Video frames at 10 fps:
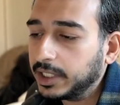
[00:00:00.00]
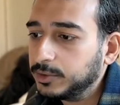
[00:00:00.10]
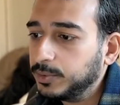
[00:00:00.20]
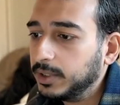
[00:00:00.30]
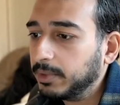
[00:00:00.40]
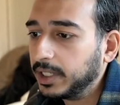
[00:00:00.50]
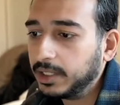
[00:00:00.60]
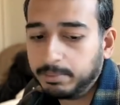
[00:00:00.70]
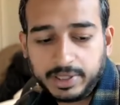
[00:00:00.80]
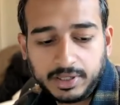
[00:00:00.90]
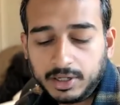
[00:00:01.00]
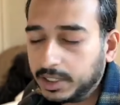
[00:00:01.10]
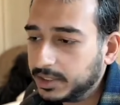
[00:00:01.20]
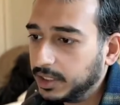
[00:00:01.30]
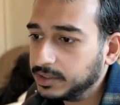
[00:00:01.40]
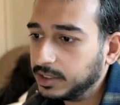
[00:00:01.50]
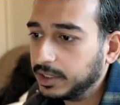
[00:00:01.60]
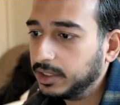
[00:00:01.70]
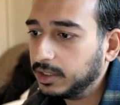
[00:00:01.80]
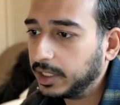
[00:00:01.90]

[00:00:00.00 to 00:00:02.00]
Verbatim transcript: i tweet my pithy hot takes on it